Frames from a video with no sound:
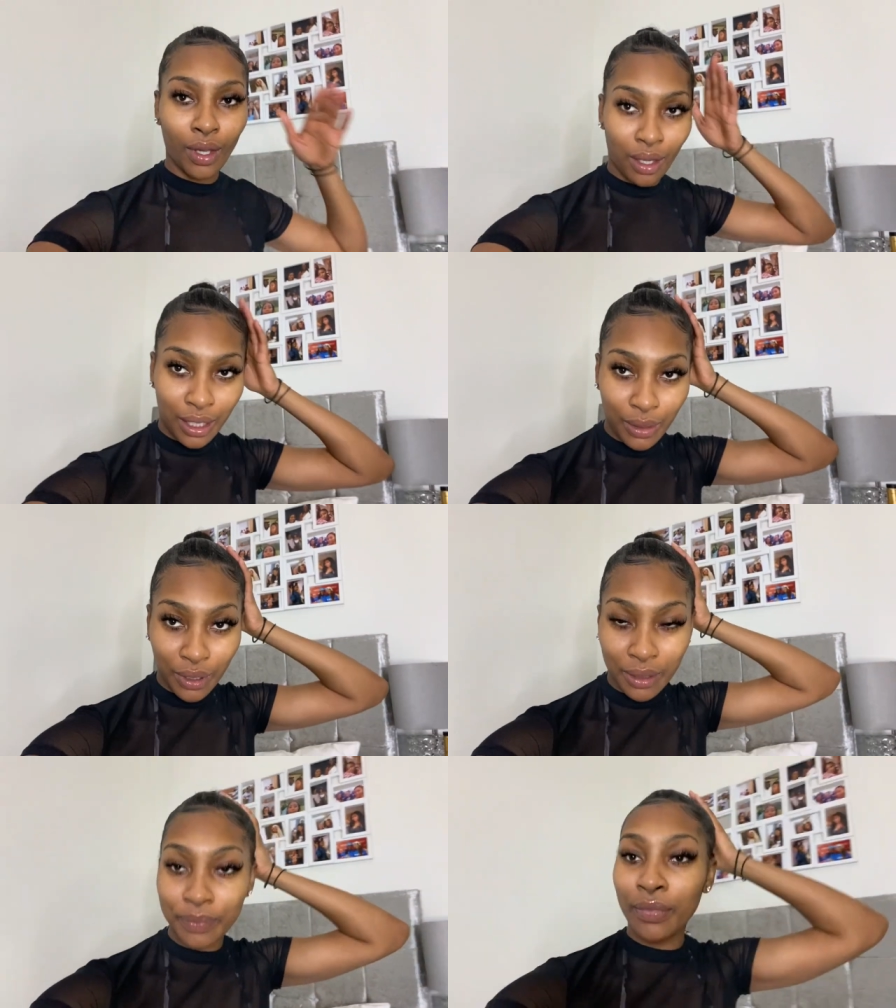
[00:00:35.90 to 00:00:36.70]
Anyway,
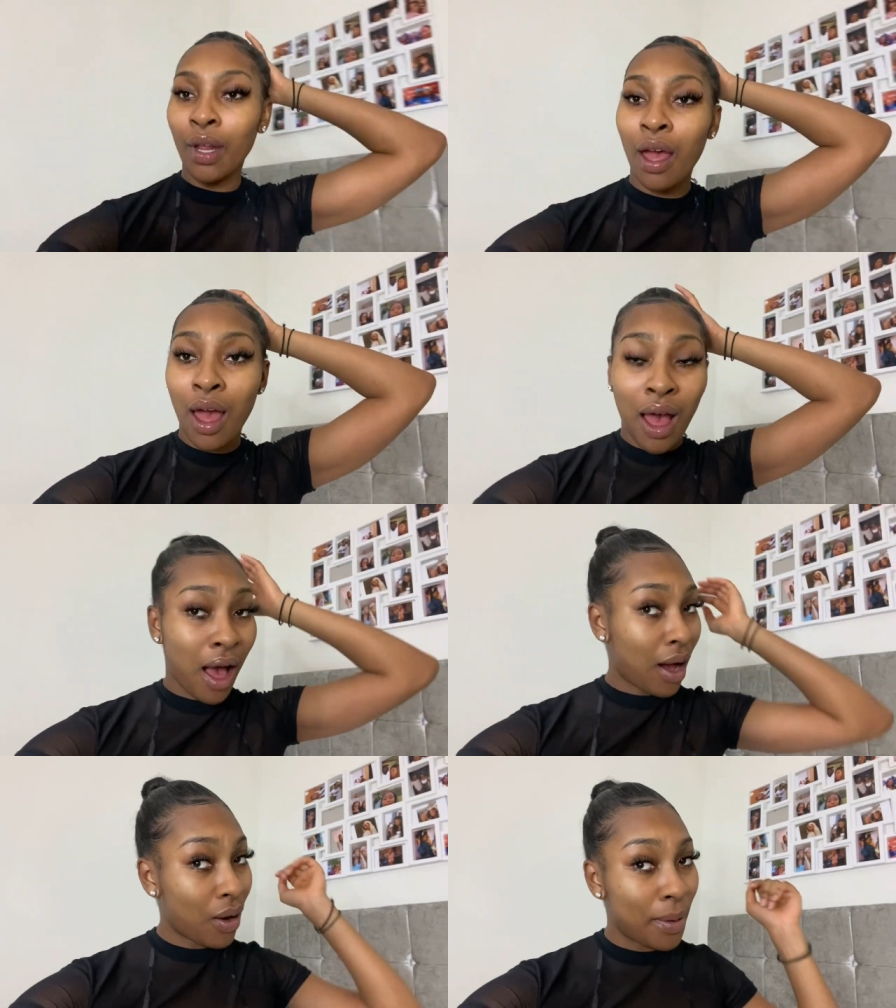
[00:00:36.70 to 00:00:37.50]
I
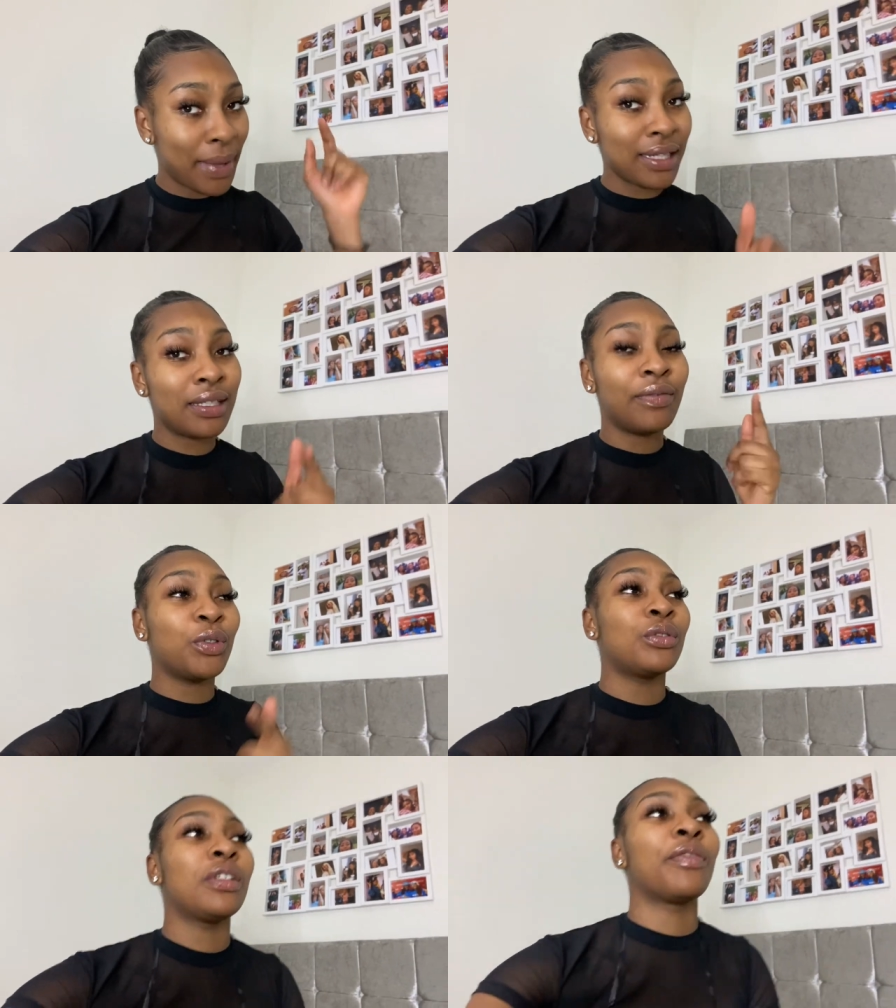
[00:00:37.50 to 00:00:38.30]
got a massive
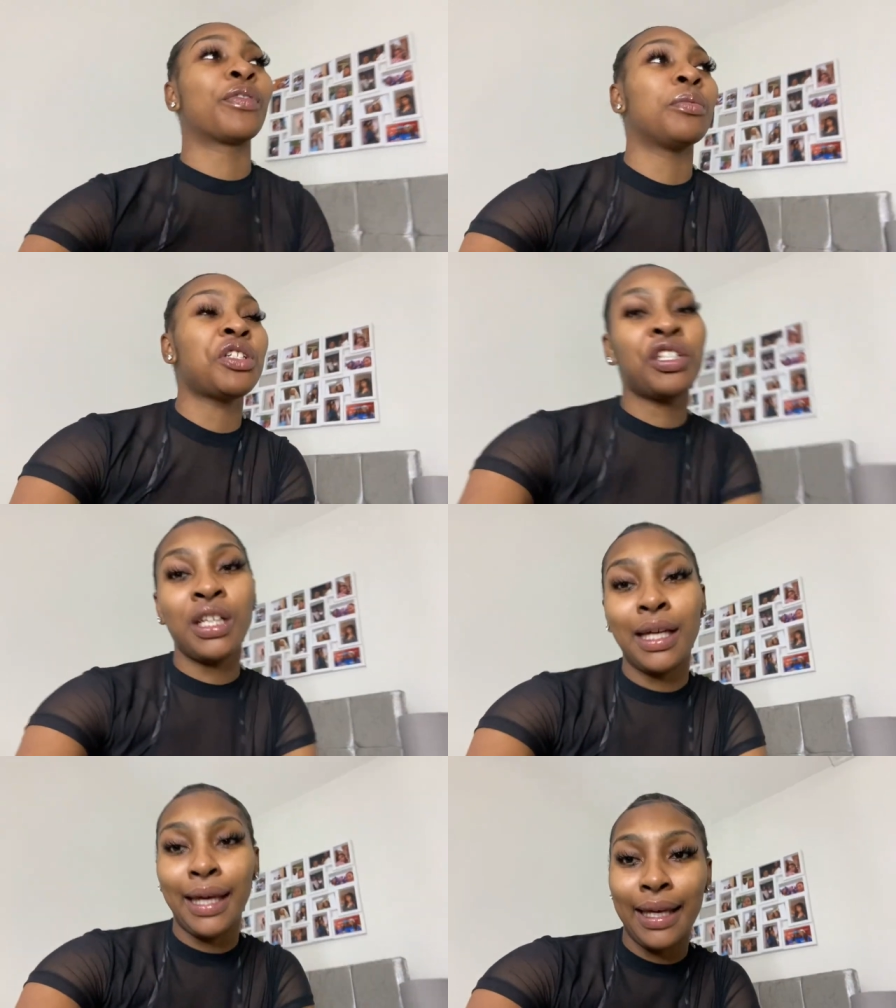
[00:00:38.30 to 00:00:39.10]
order from
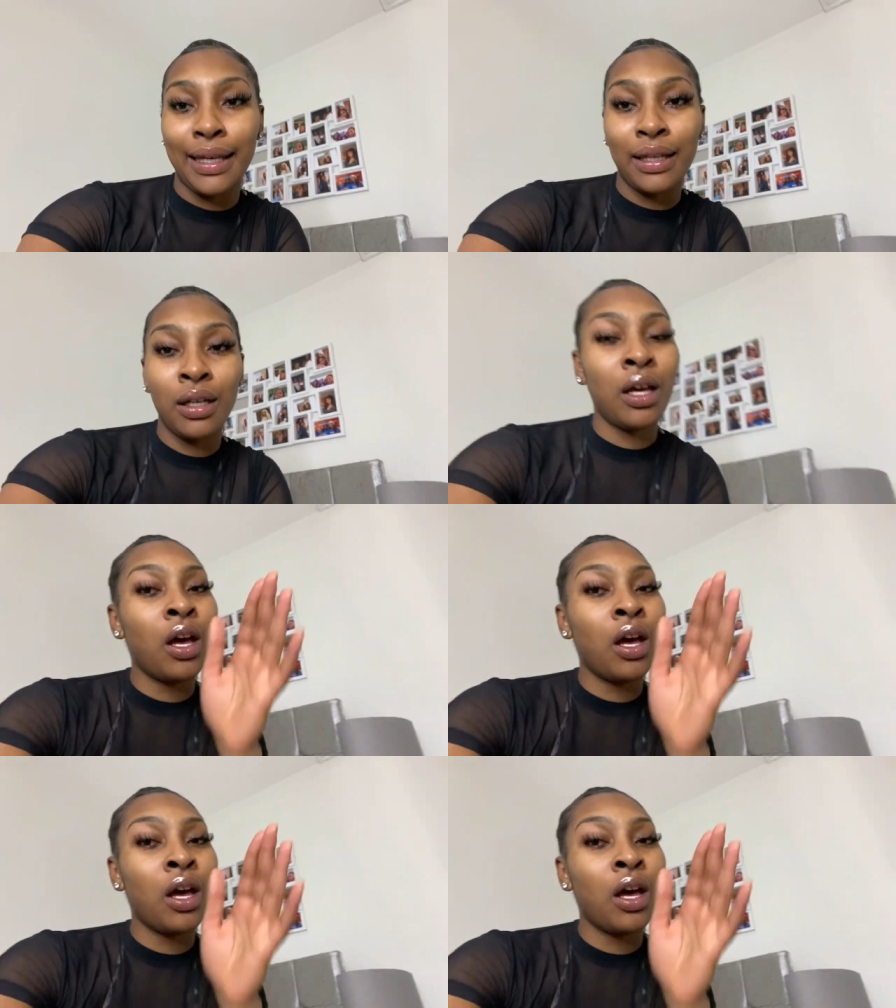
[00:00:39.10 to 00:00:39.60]
Shein.